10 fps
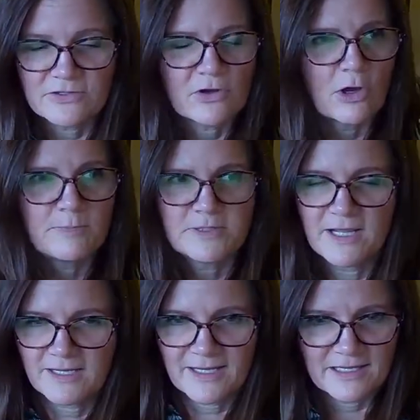you hope you're
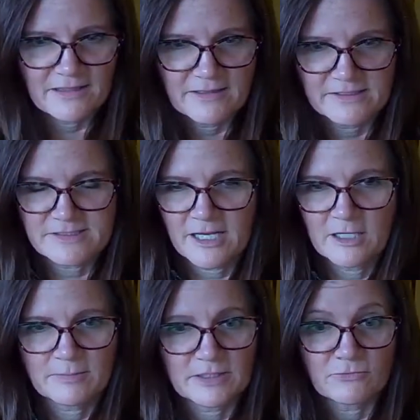not getting things
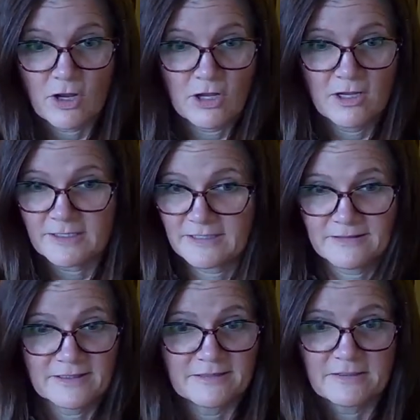terribly wrong
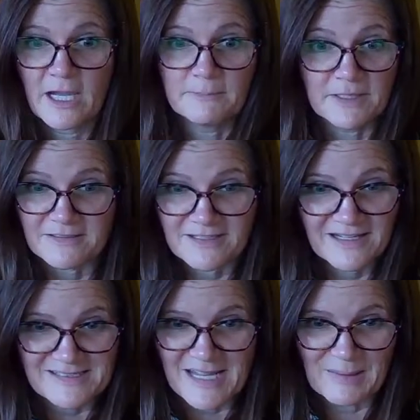in the got milk
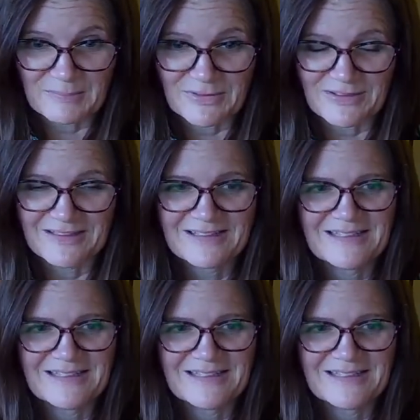example.